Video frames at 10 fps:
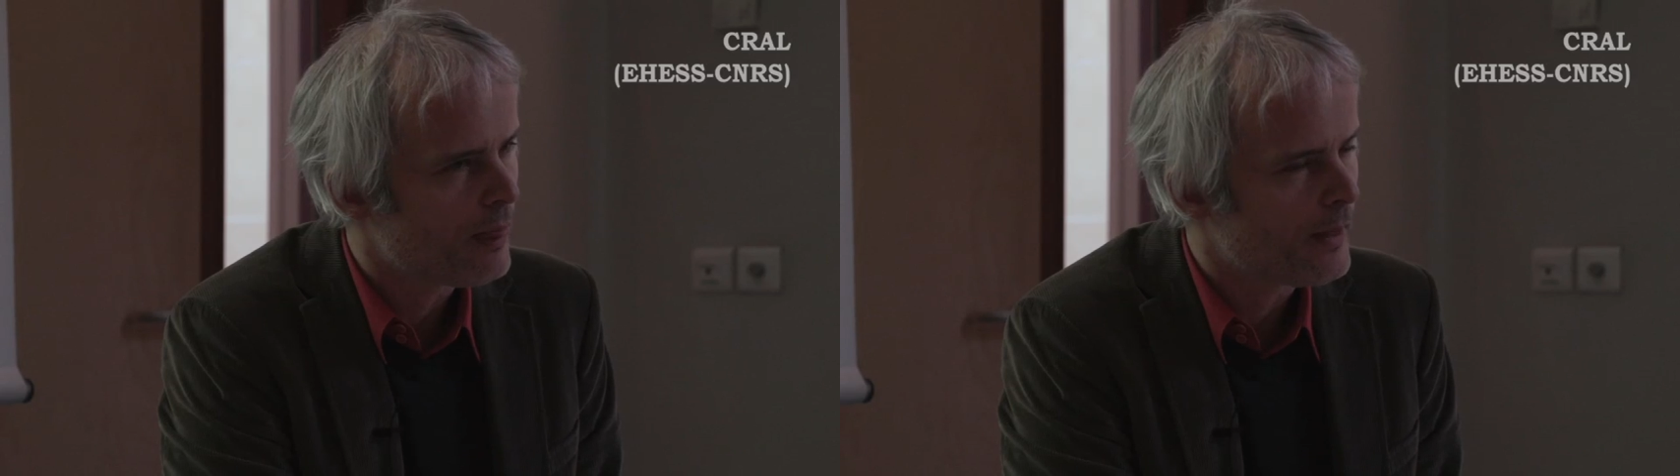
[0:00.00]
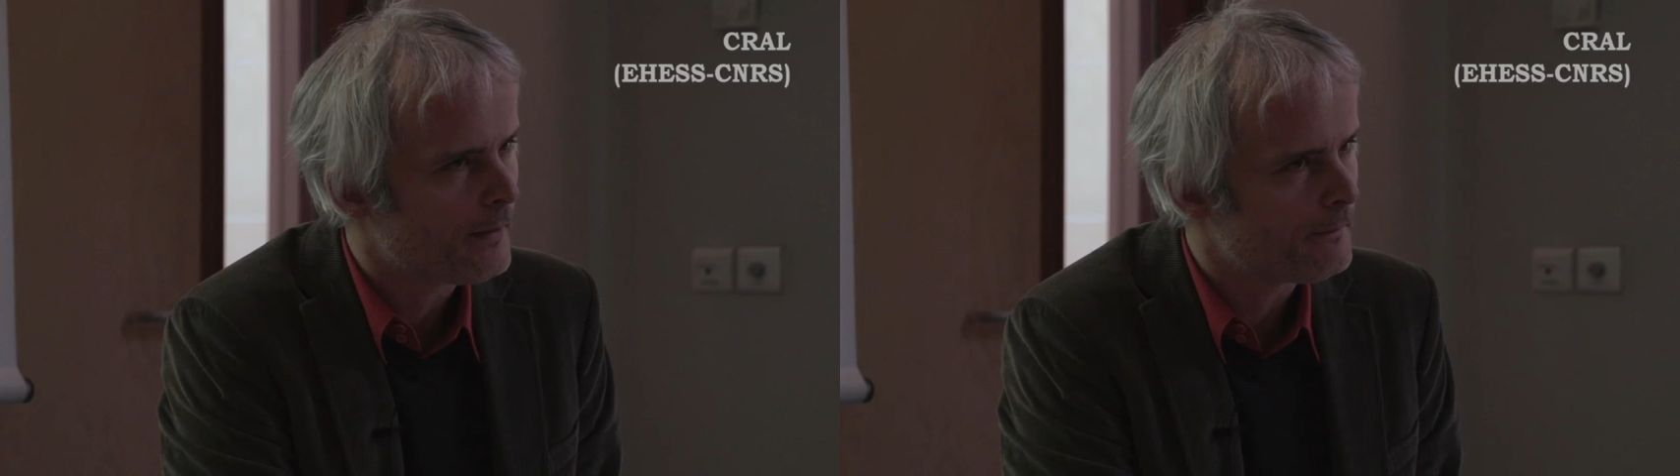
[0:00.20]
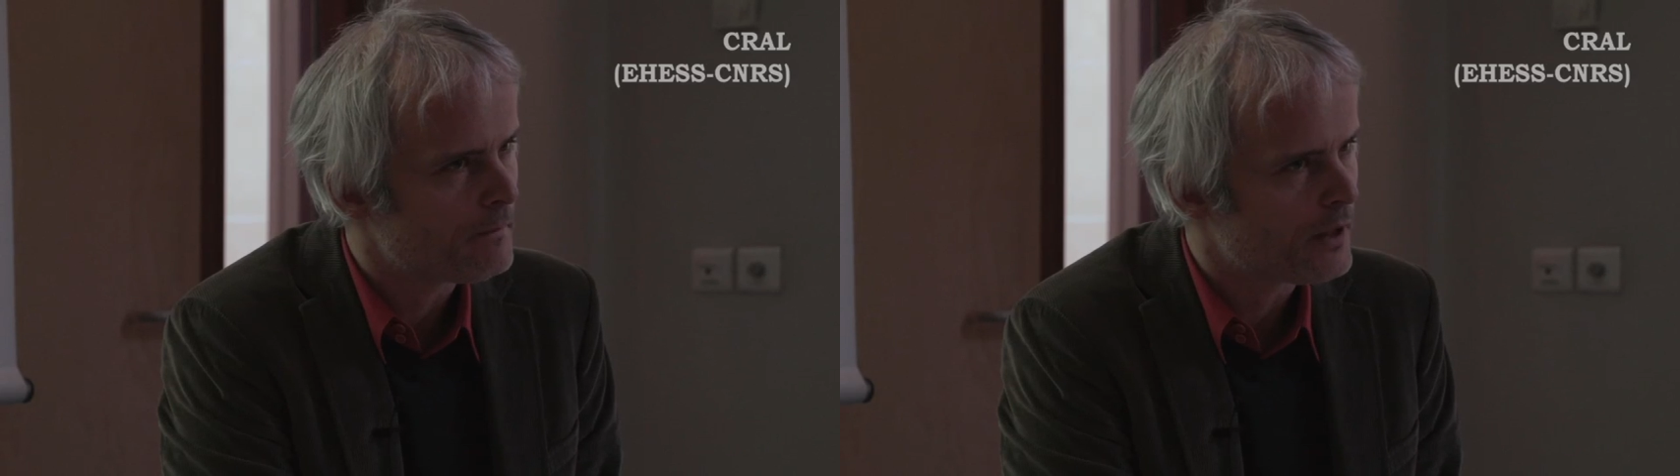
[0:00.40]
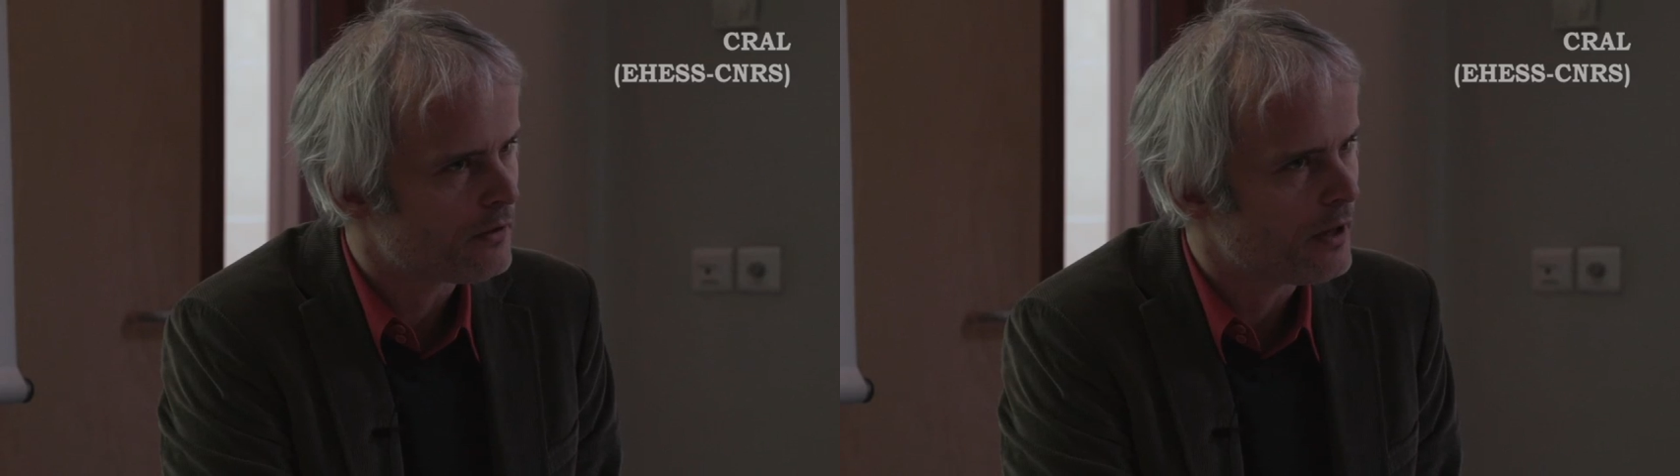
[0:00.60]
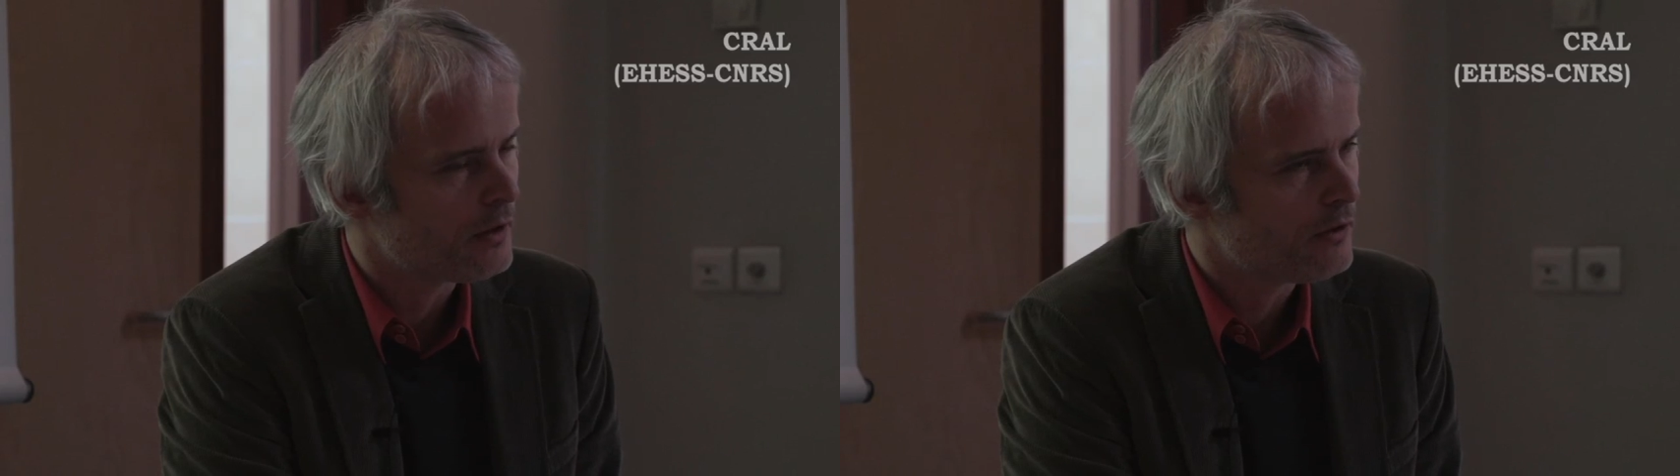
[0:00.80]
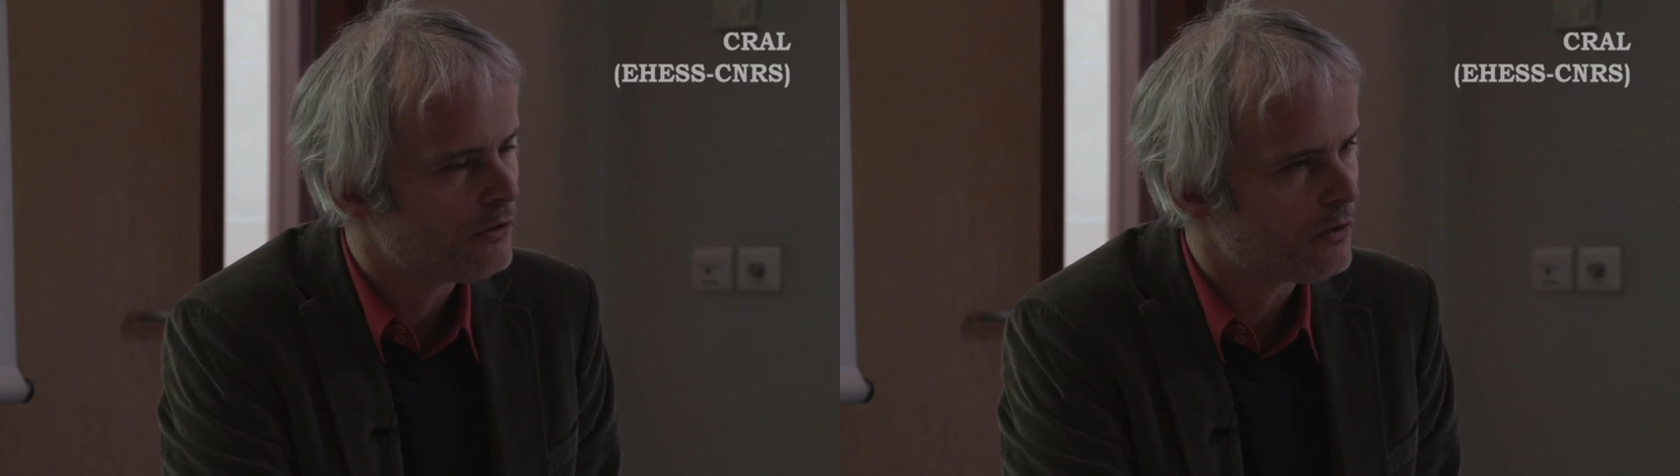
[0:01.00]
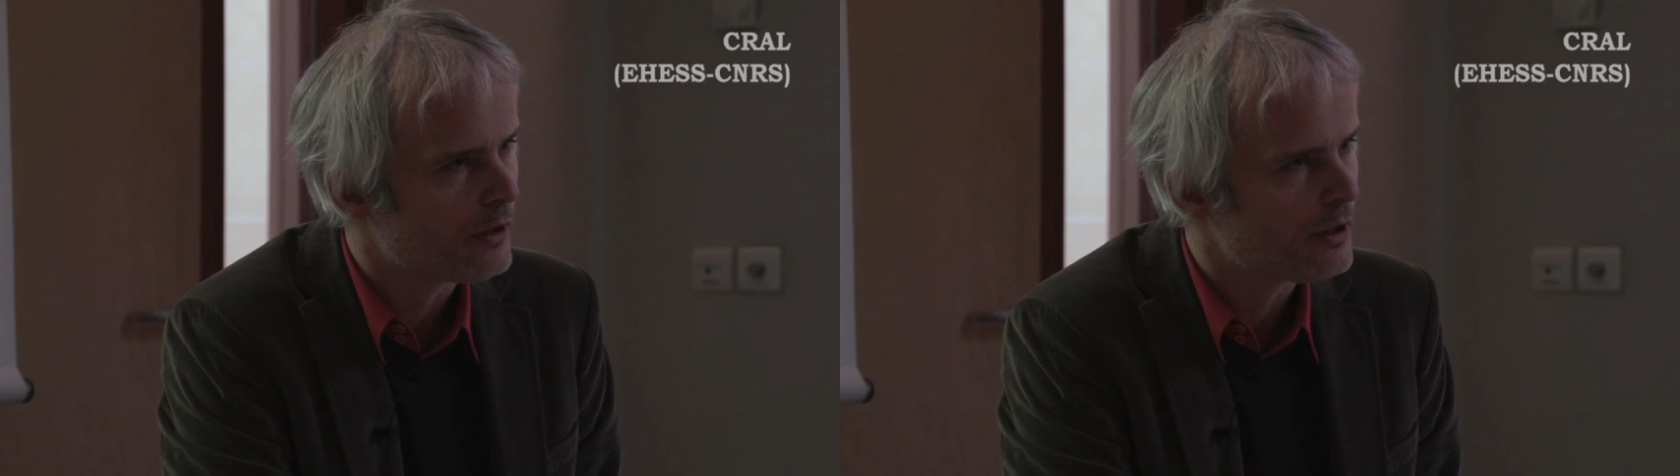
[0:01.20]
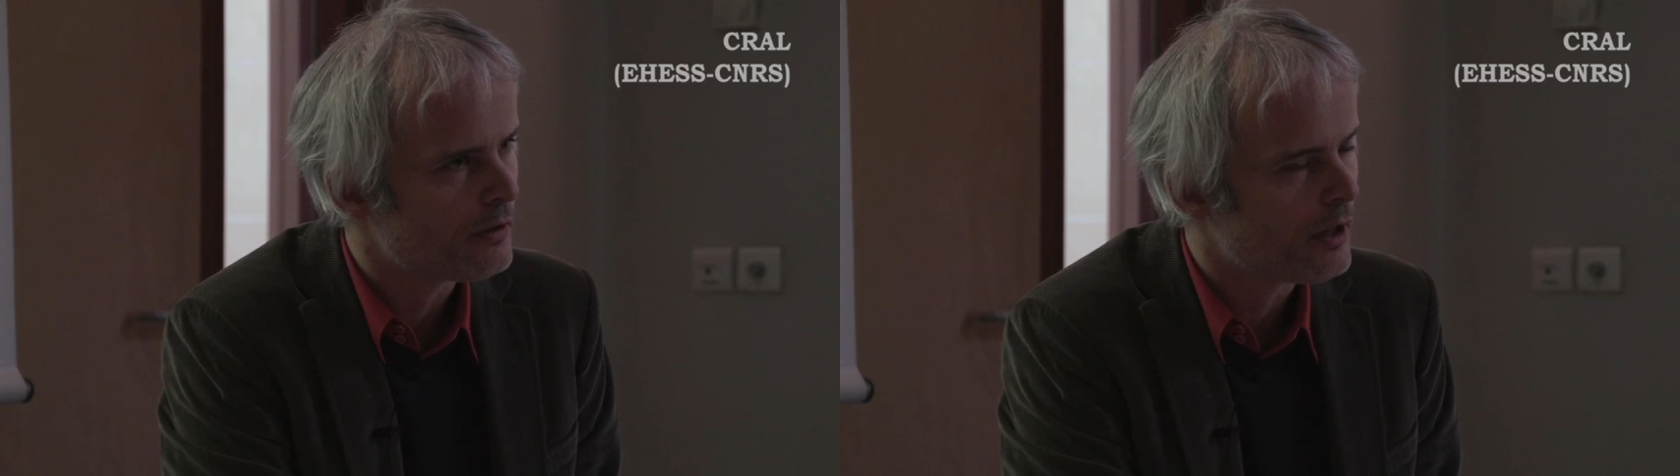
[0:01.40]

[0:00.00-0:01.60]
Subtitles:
as an art historian